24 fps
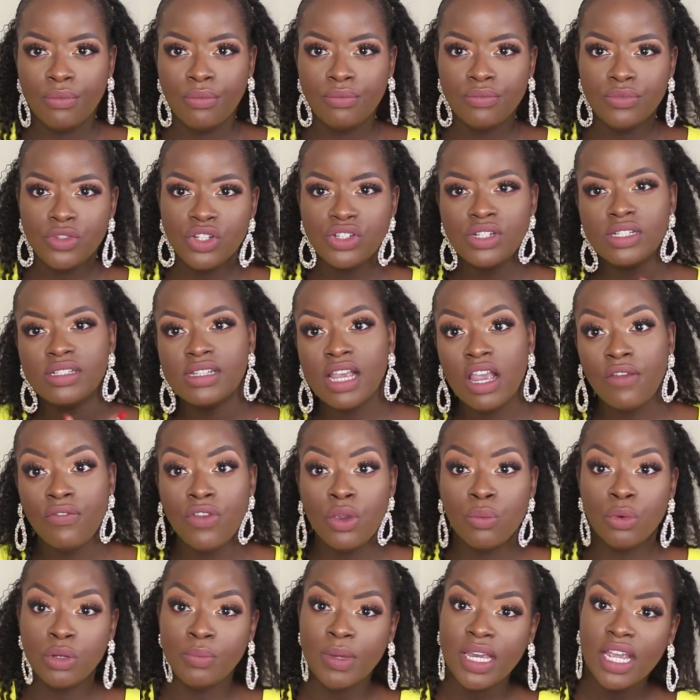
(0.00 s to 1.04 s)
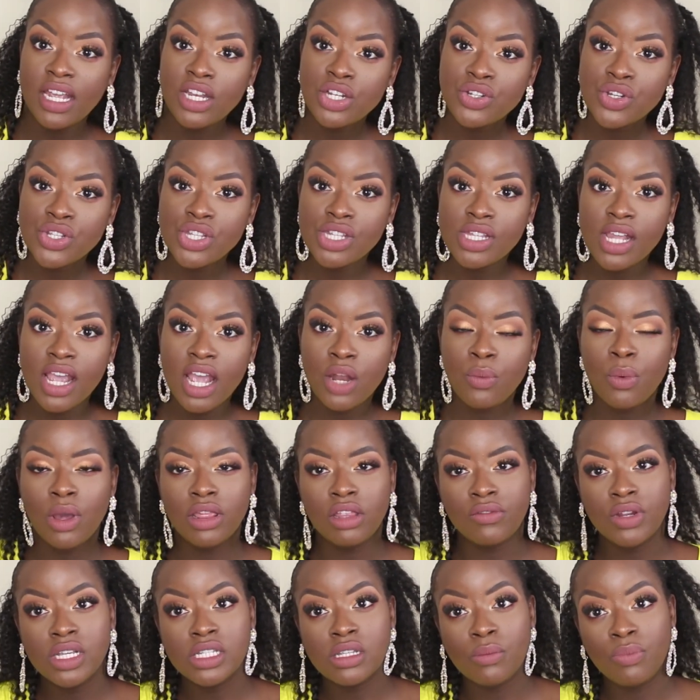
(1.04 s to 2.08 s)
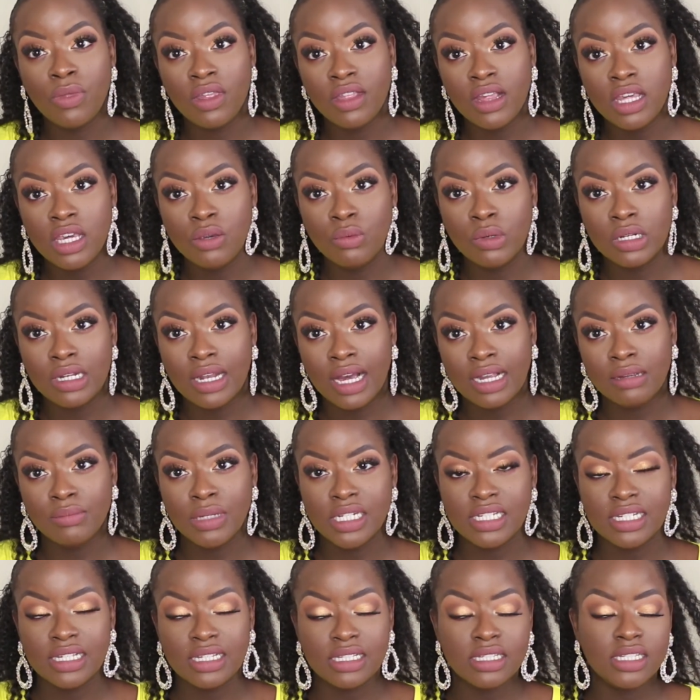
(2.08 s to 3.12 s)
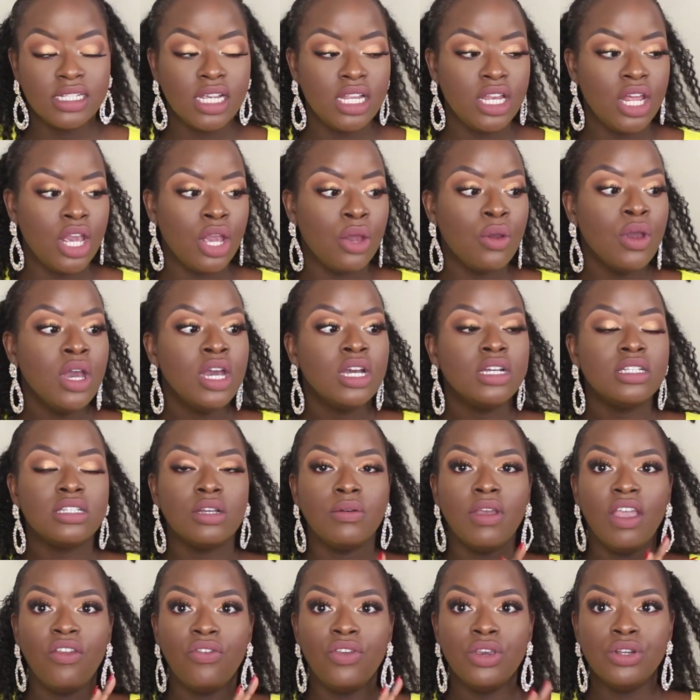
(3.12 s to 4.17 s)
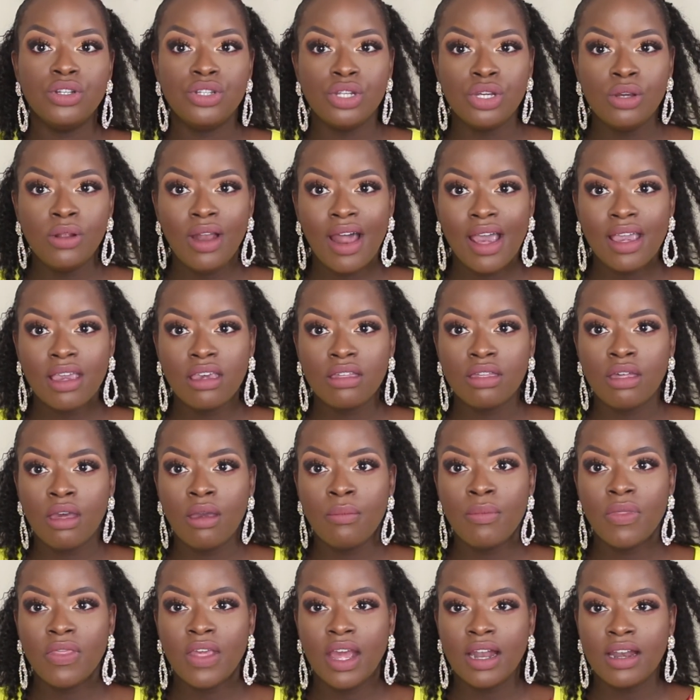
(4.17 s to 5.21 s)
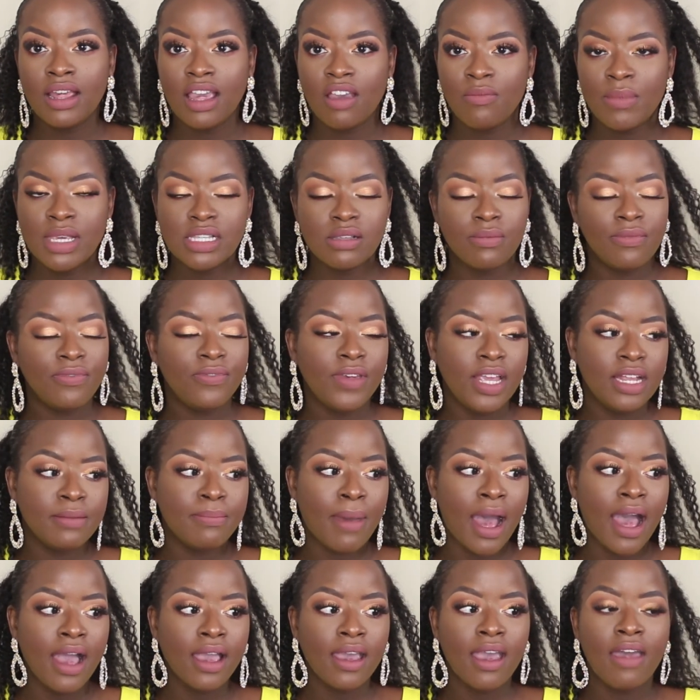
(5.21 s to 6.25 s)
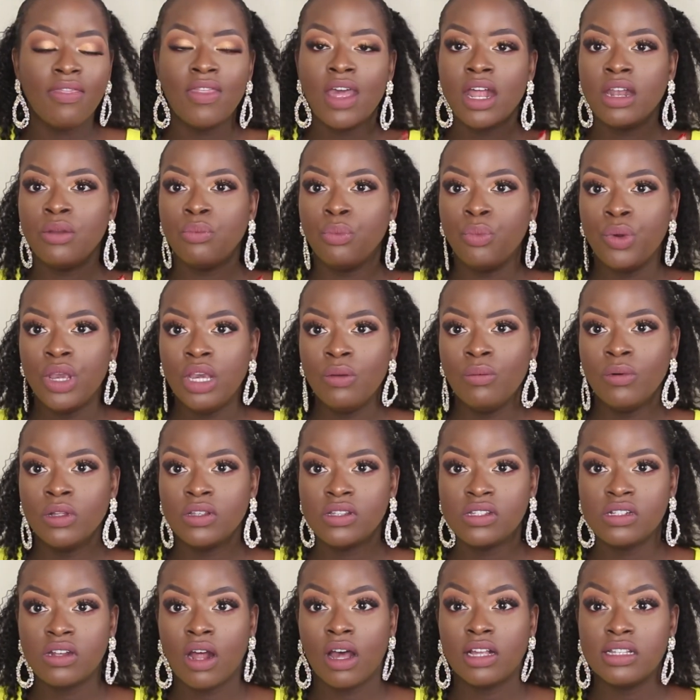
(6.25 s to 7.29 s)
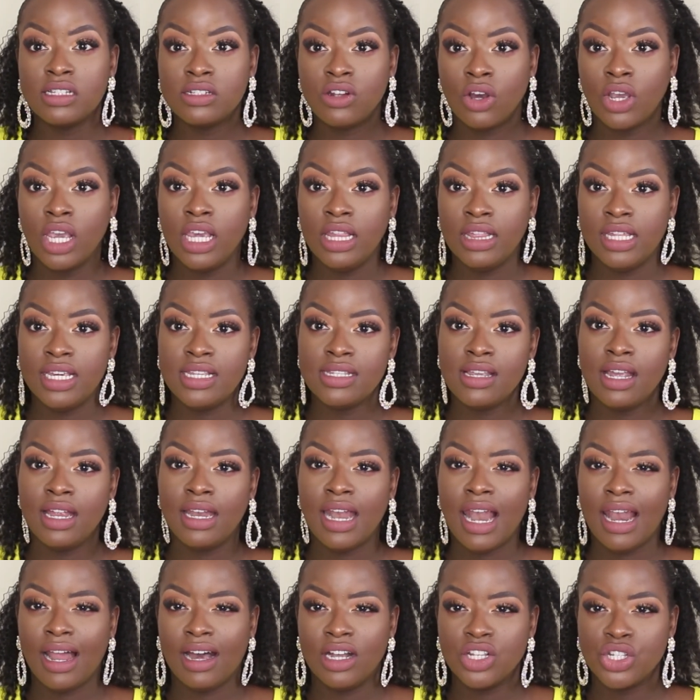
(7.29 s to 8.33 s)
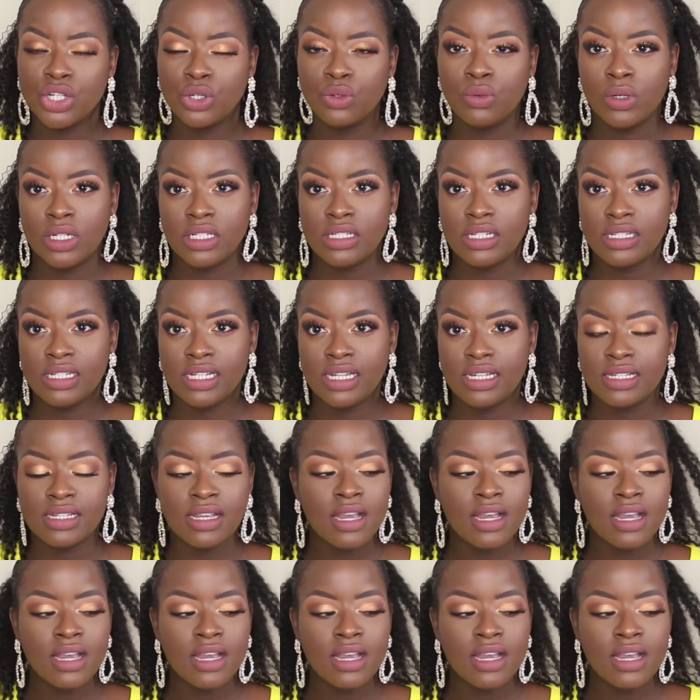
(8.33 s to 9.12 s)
just to see if you would be interested, whether it's something that you would like me to continue. So if you do like them, then give me some feedback, and then we will start stocking these in larger quantities.